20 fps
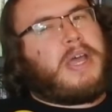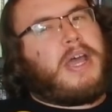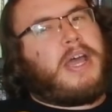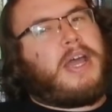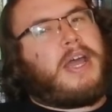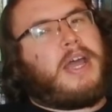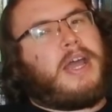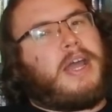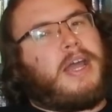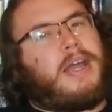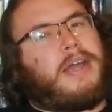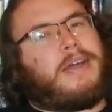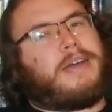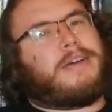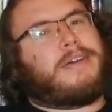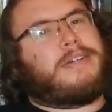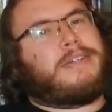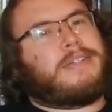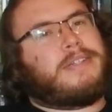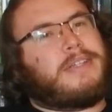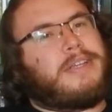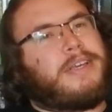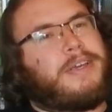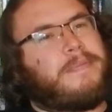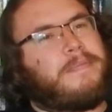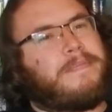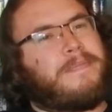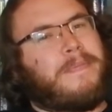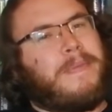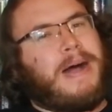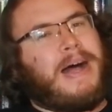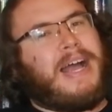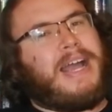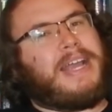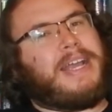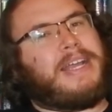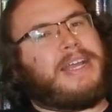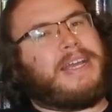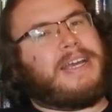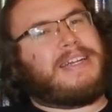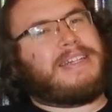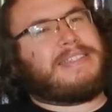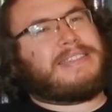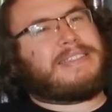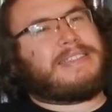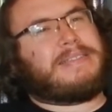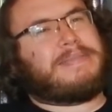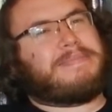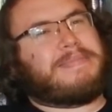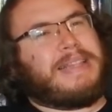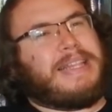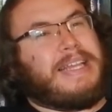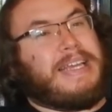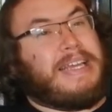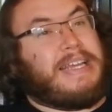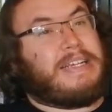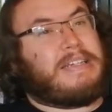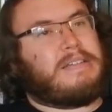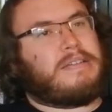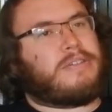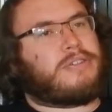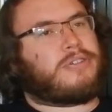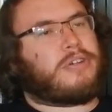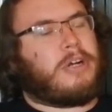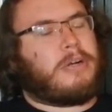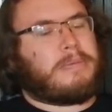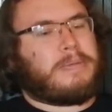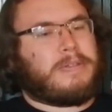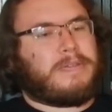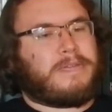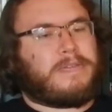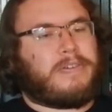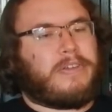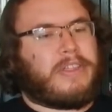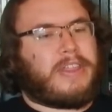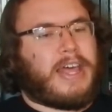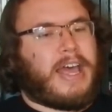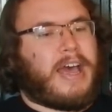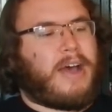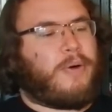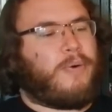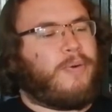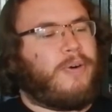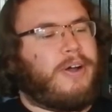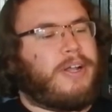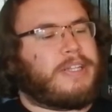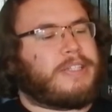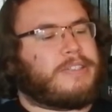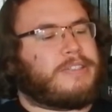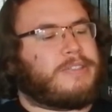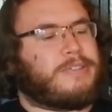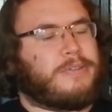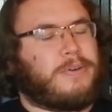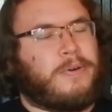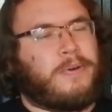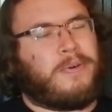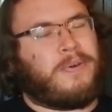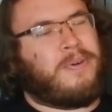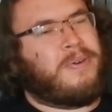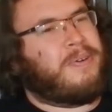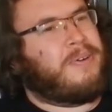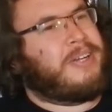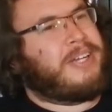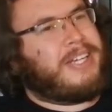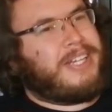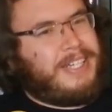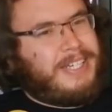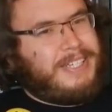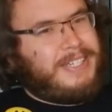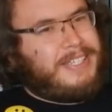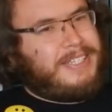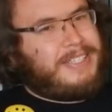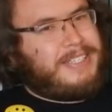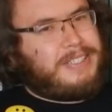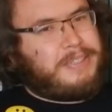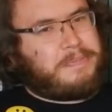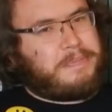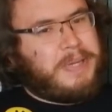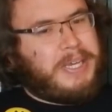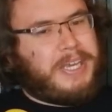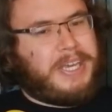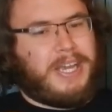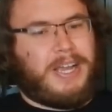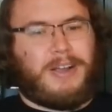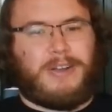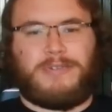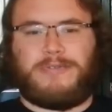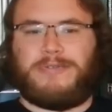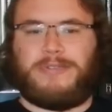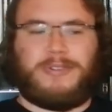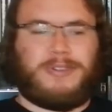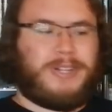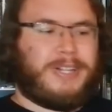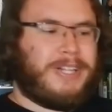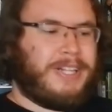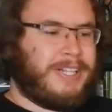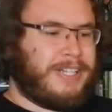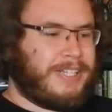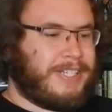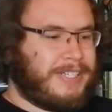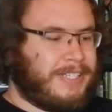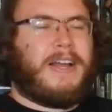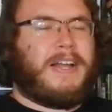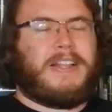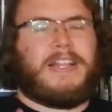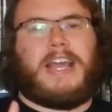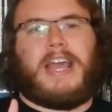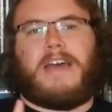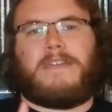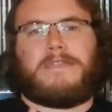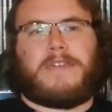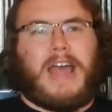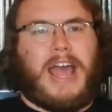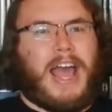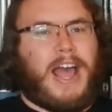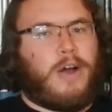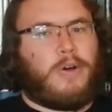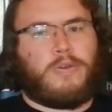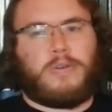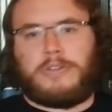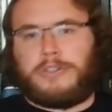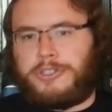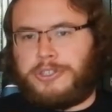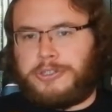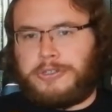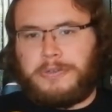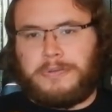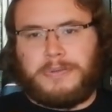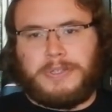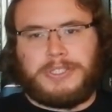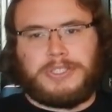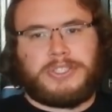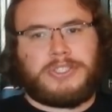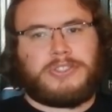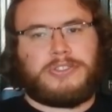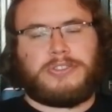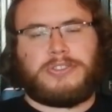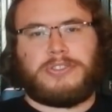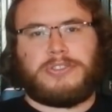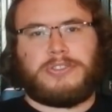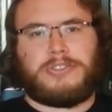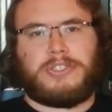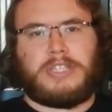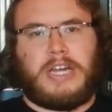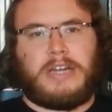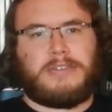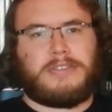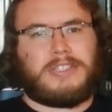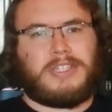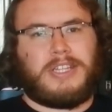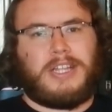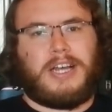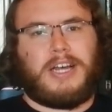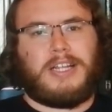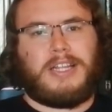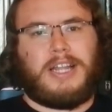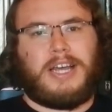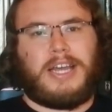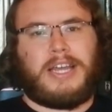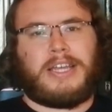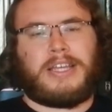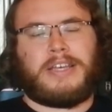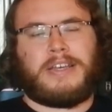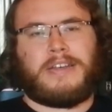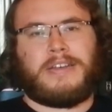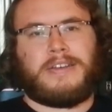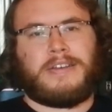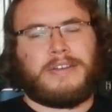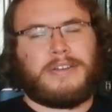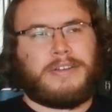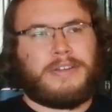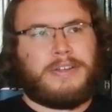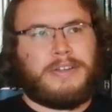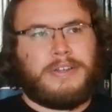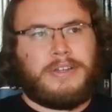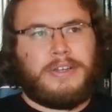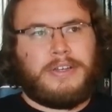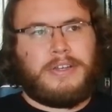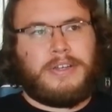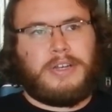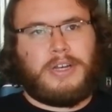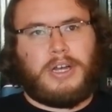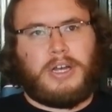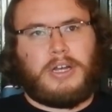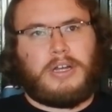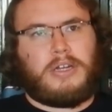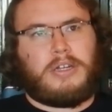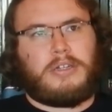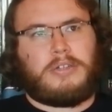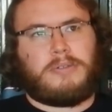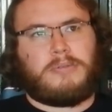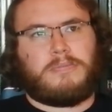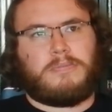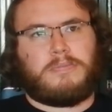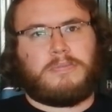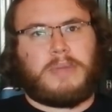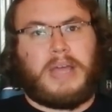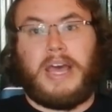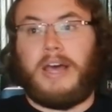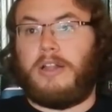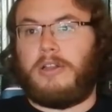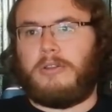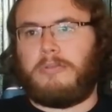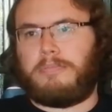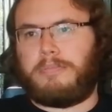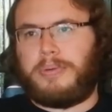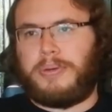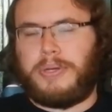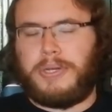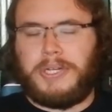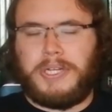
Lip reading: hey, you might get in some legal trouble for that one, so just be careful. And they have Ouch, which sounds a lot like Help.